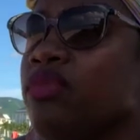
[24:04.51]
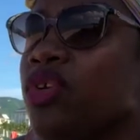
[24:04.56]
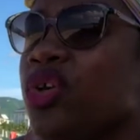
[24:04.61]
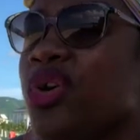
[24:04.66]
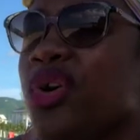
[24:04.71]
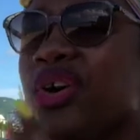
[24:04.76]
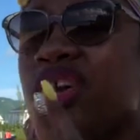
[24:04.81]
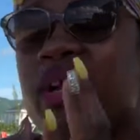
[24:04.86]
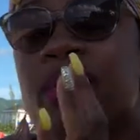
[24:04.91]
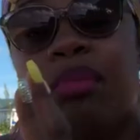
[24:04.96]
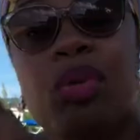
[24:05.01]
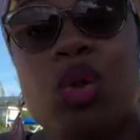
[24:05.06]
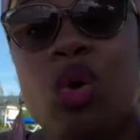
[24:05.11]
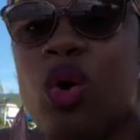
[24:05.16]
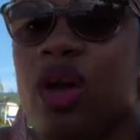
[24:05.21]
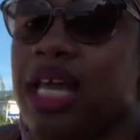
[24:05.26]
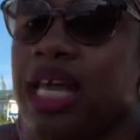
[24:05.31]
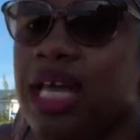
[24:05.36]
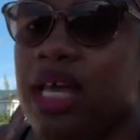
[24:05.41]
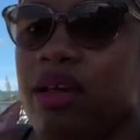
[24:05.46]
You're an
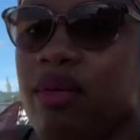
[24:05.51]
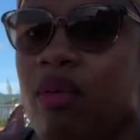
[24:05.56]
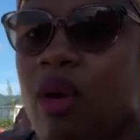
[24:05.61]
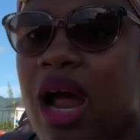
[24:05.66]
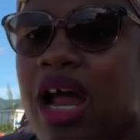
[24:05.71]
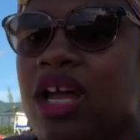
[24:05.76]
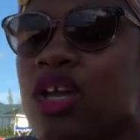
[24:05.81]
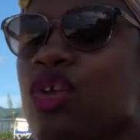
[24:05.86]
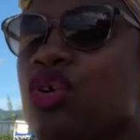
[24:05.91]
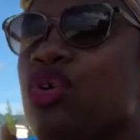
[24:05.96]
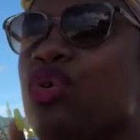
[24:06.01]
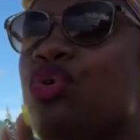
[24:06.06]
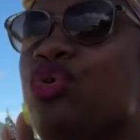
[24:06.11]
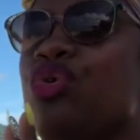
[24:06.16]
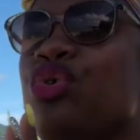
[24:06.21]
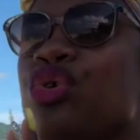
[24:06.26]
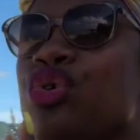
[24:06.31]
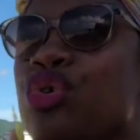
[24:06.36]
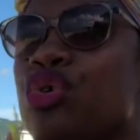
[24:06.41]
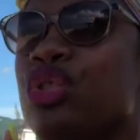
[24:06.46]
employee, right?
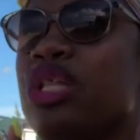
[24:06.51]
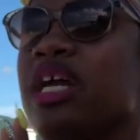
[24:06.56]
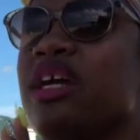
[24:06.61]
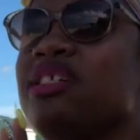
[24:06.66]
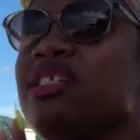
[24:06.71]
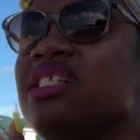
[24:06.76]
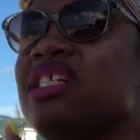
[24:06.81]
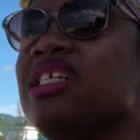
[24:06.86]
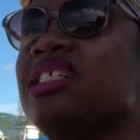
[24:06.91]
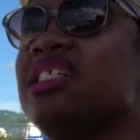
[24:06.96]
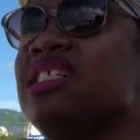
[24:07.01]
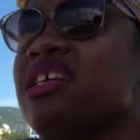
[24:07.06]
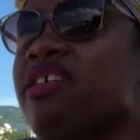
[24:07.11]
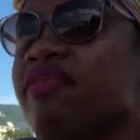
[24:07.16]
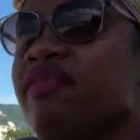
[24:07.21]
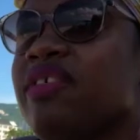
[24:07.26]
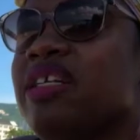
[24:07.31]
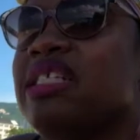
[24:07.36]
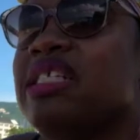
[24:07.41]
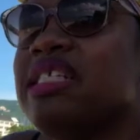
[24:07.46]
There's the
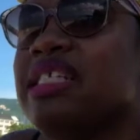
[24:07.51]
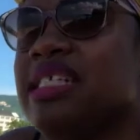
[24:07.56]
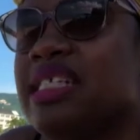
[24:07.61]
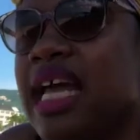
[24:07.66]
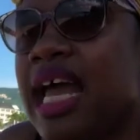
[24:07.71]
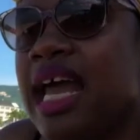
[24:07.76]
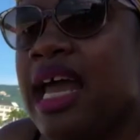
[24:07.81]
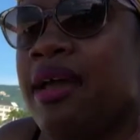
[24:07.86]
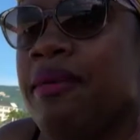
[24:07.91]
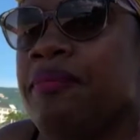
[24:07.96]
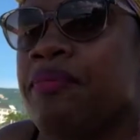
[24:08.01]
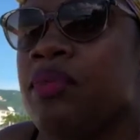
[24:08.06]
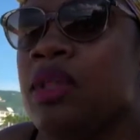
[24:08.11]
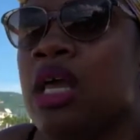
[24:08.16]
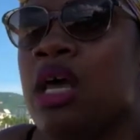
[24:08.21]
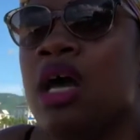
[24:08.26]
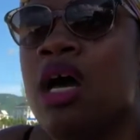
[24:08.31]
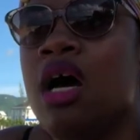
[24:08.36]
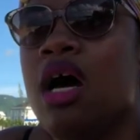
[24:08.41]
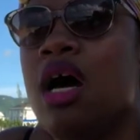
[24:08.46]
different set
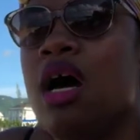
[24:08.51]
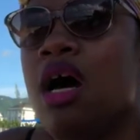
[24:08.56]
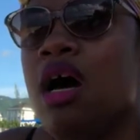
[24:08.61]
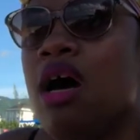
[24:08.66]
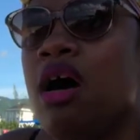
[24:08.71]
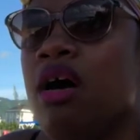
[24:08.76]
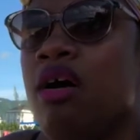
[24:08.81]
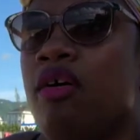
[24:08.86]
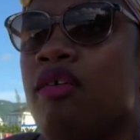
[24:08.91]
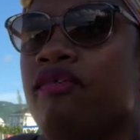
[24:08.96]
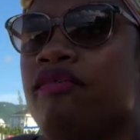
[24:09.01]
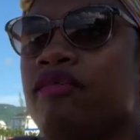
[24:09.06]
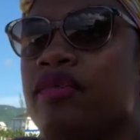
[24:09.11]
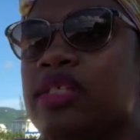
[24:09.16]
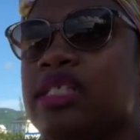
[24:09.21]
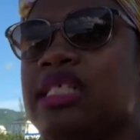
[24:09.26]
of